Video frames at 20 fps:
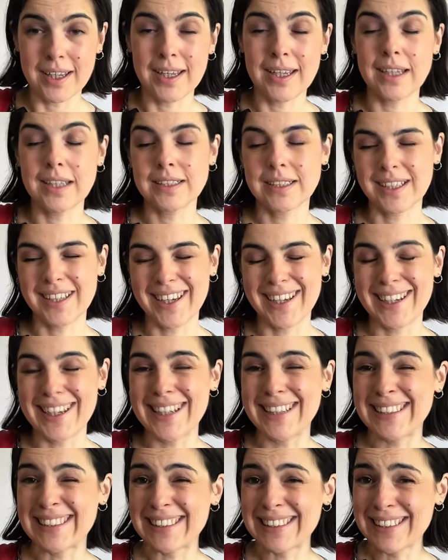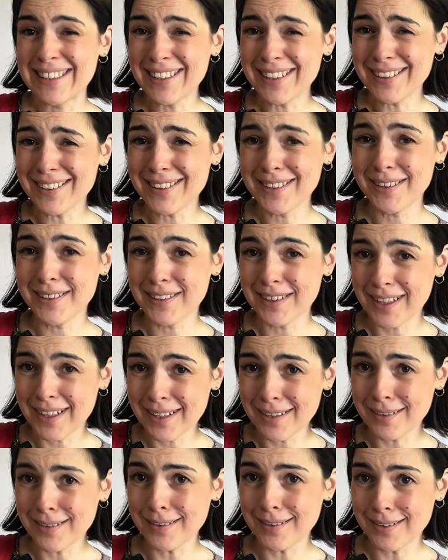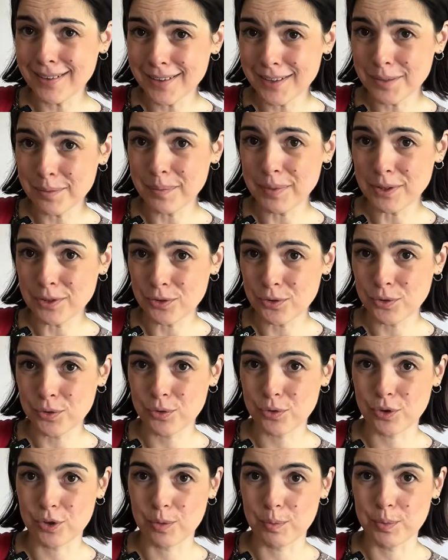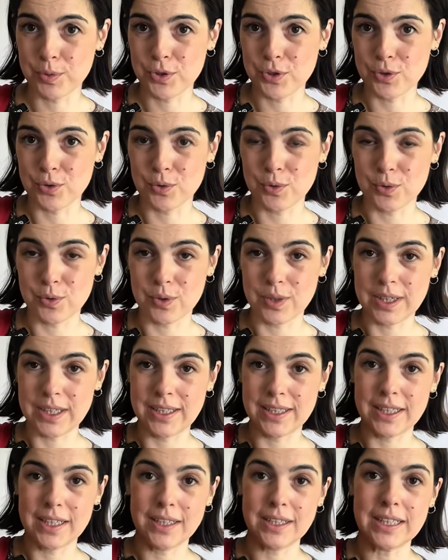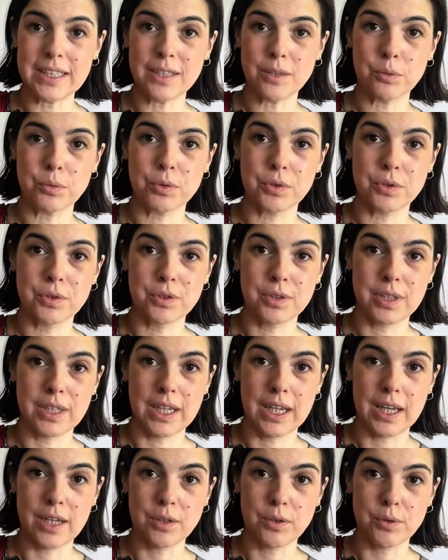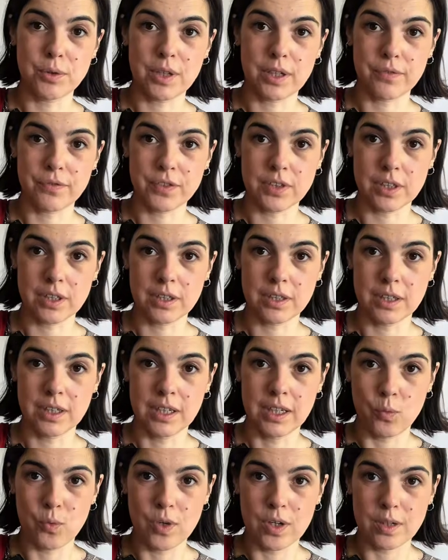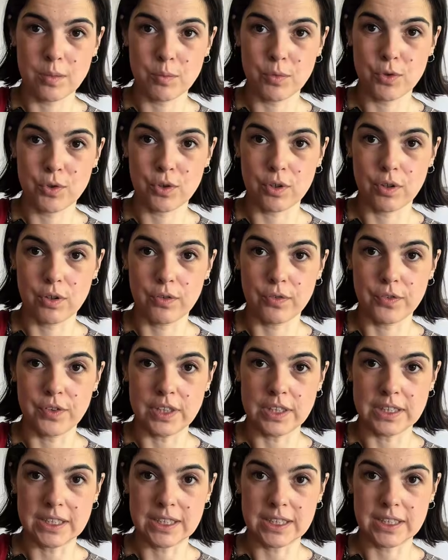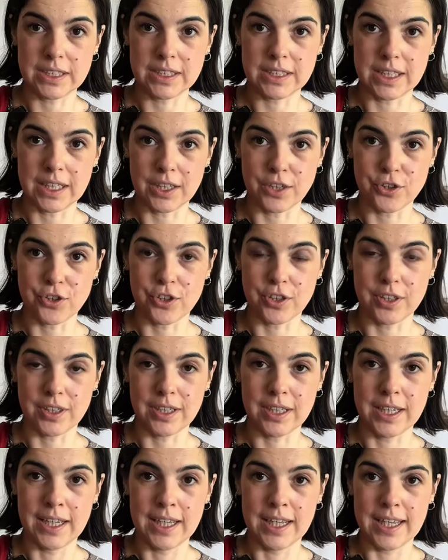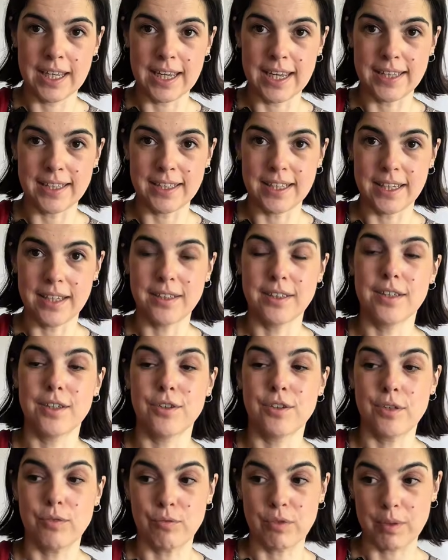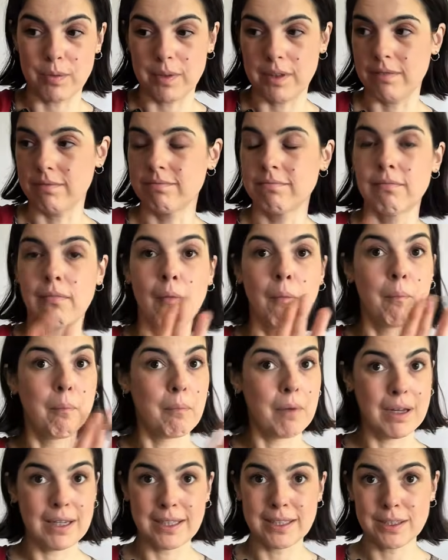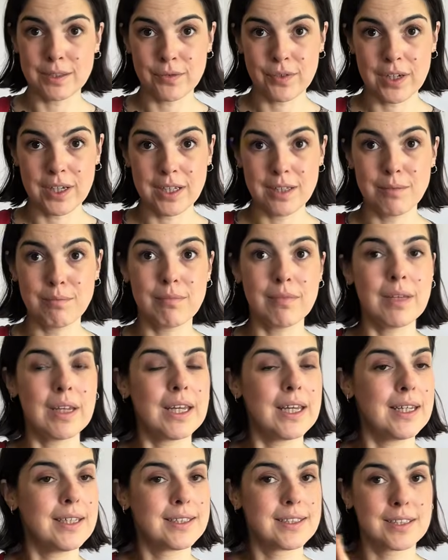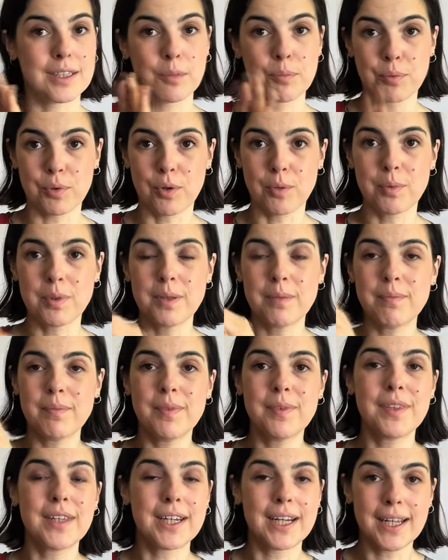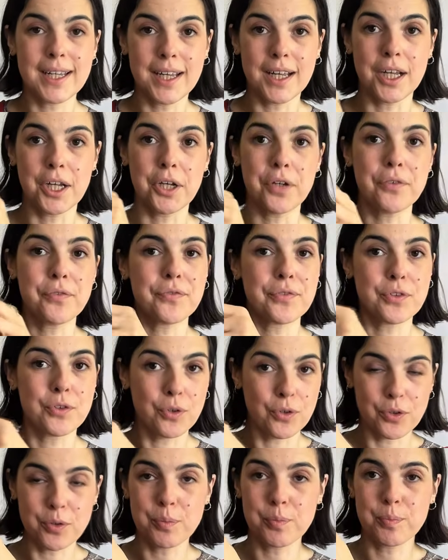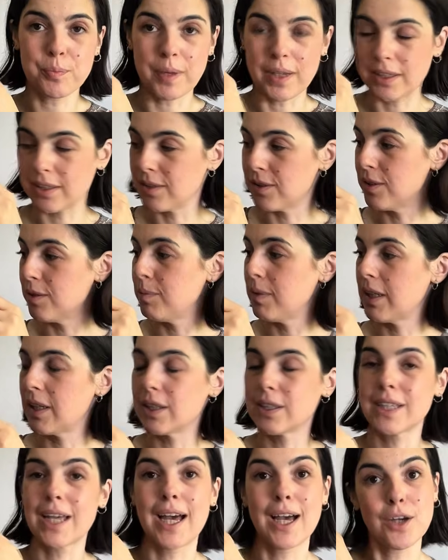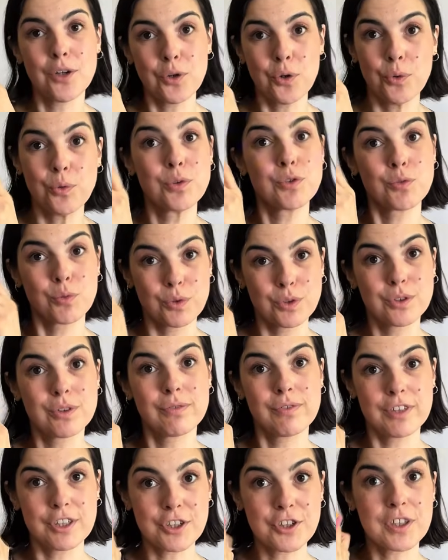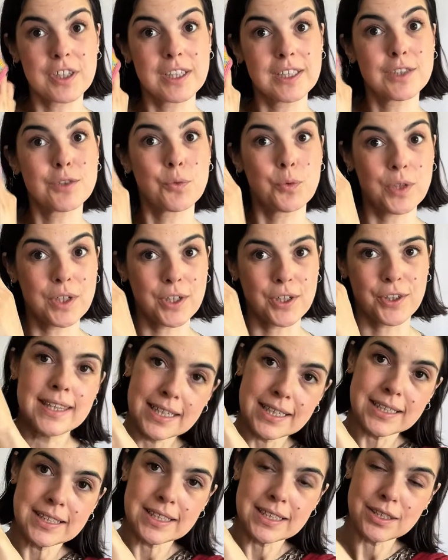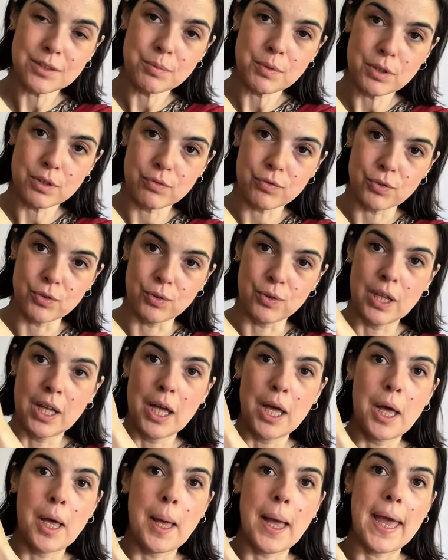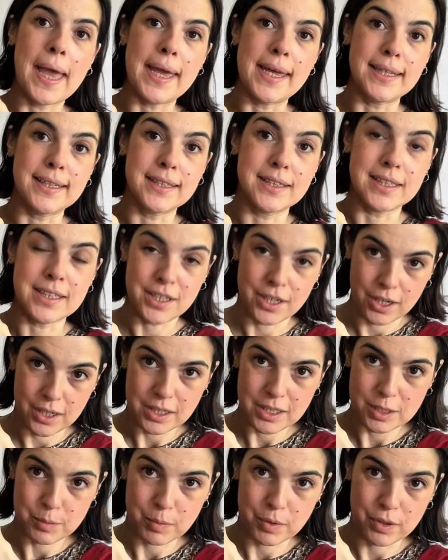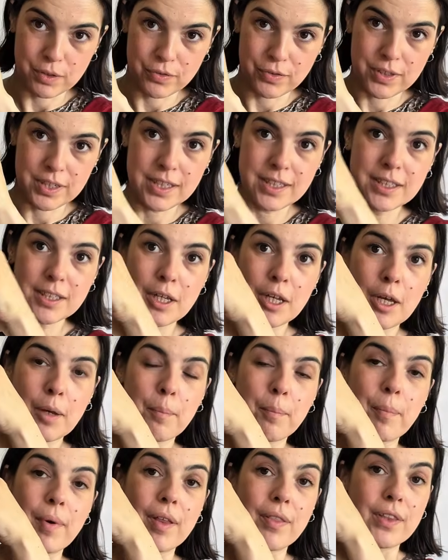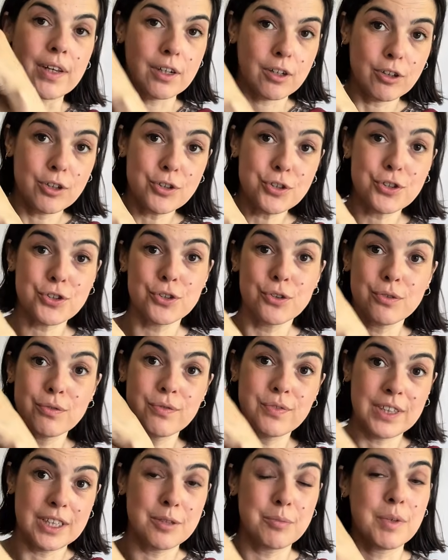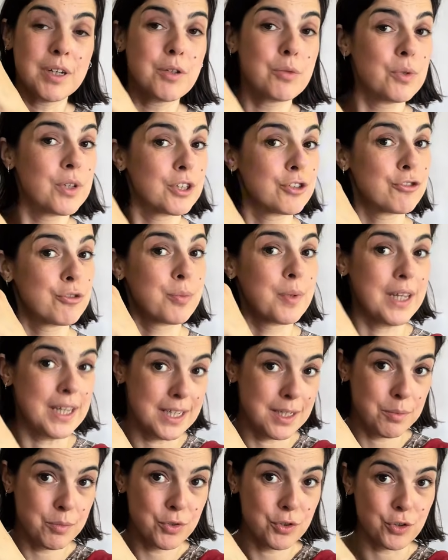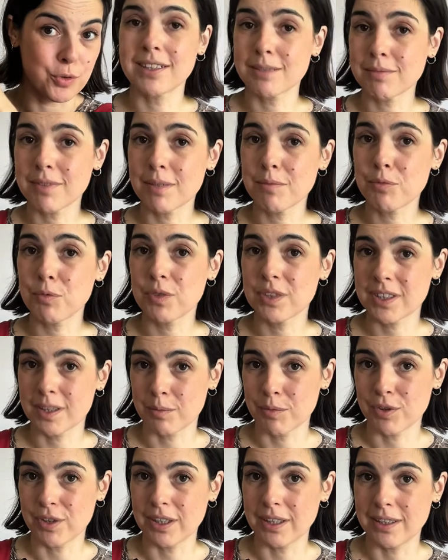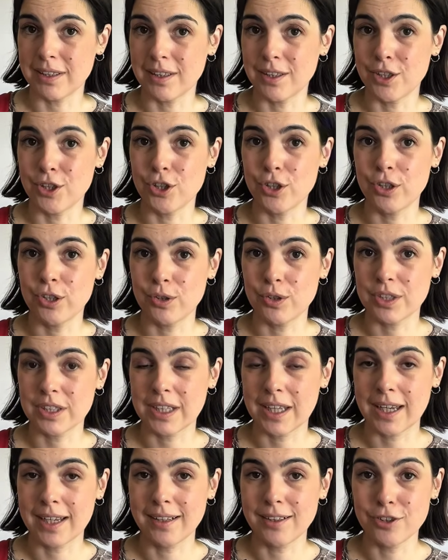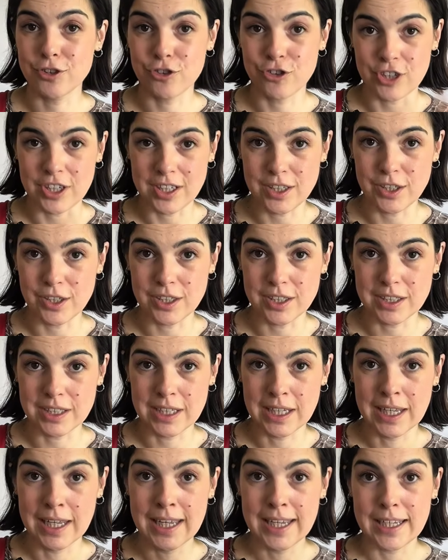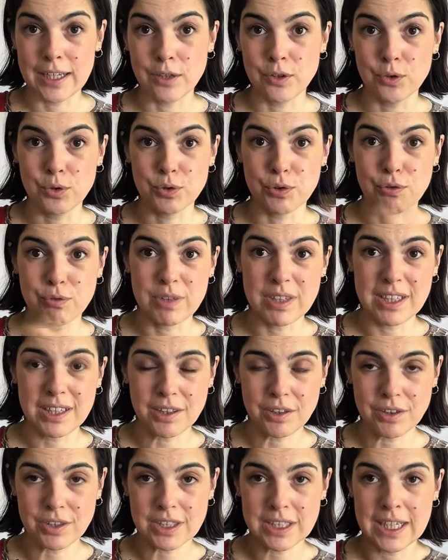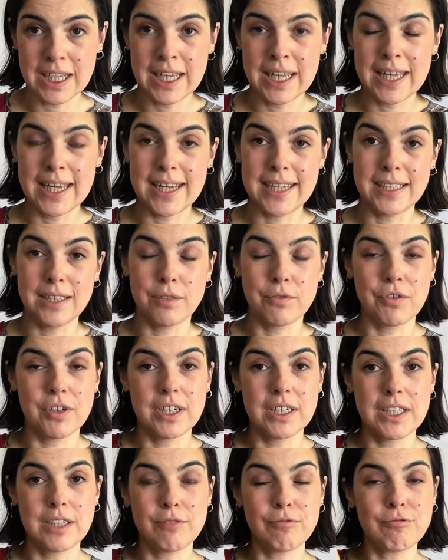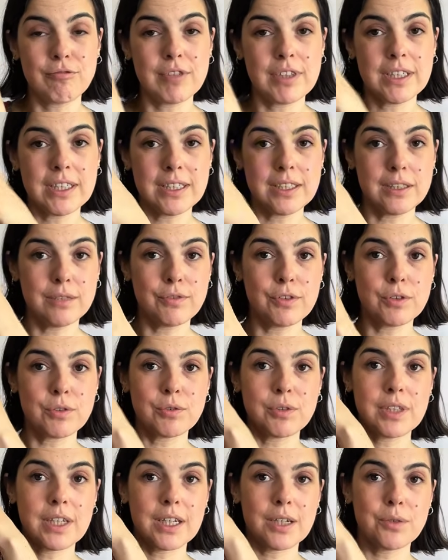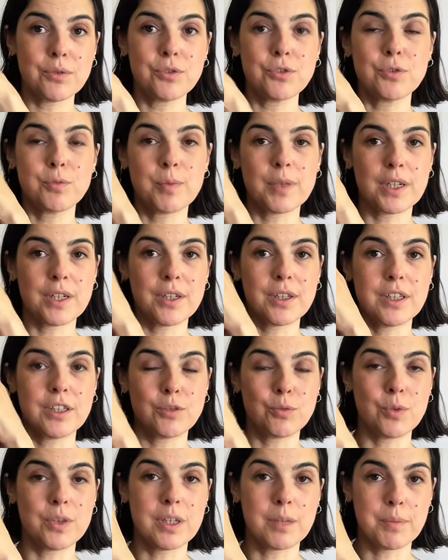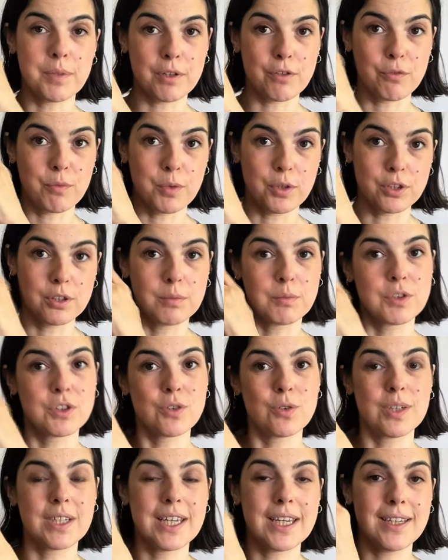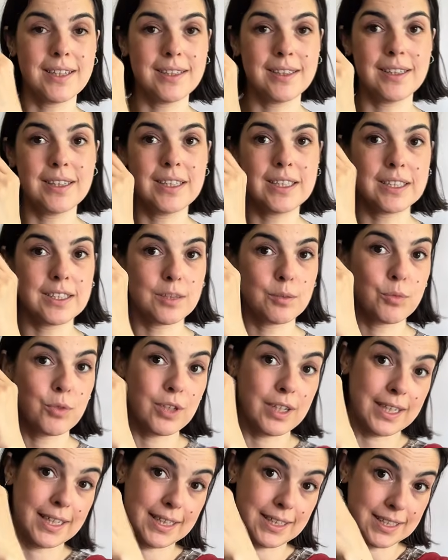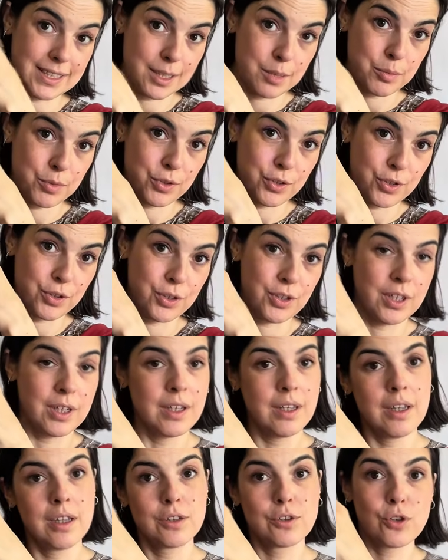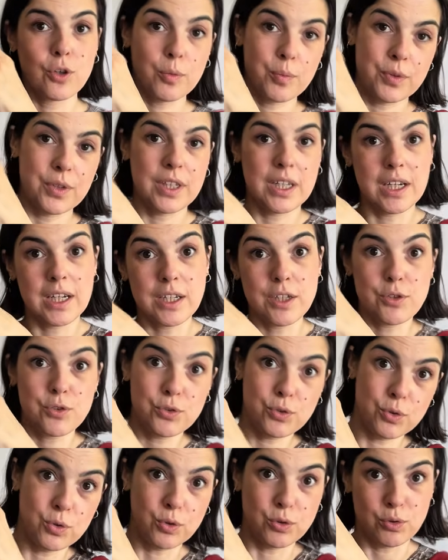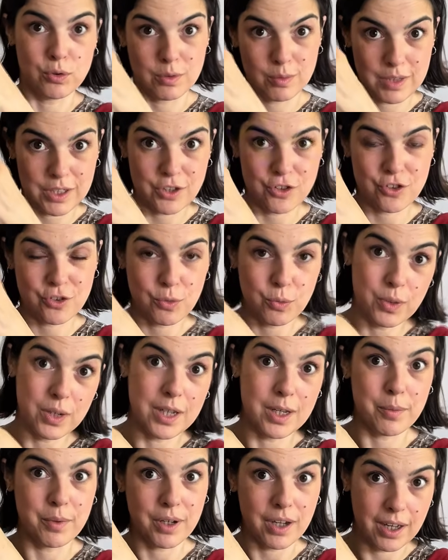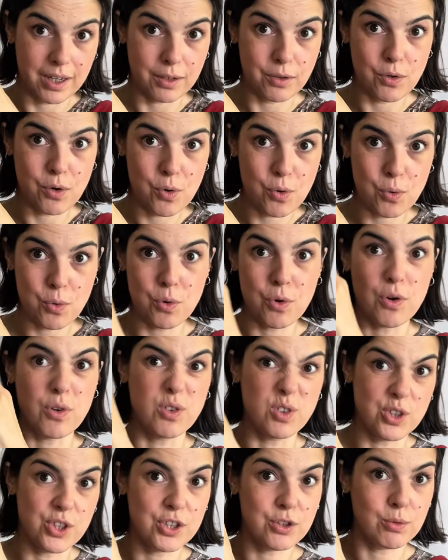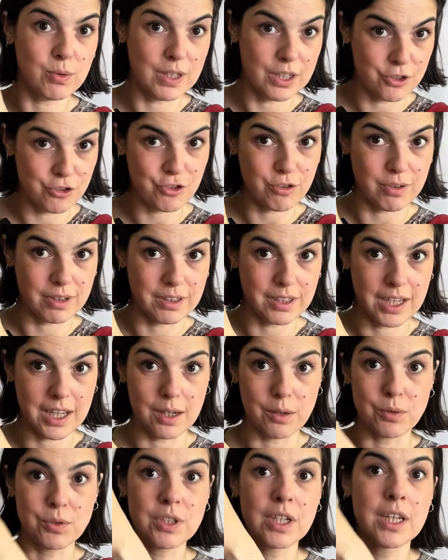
is, again, it's just a tiny little bit too cropped. So in the ideal world, I could have done one more of this section and then the ribbon. But it's fine. It's a problem that I have, not the pattern, because I always want to finish things quicker. This is beautiful and the yarn is perfect, but the colors don't fit my wardrobe anymore. Sometimes with summer knitting, your style changes in those 3 years, and I find it really difficult now to pair this with a pair of bottoms. So again, this is more like a summer top that I used to go to the beach whenever I go, or just to lounge around the house.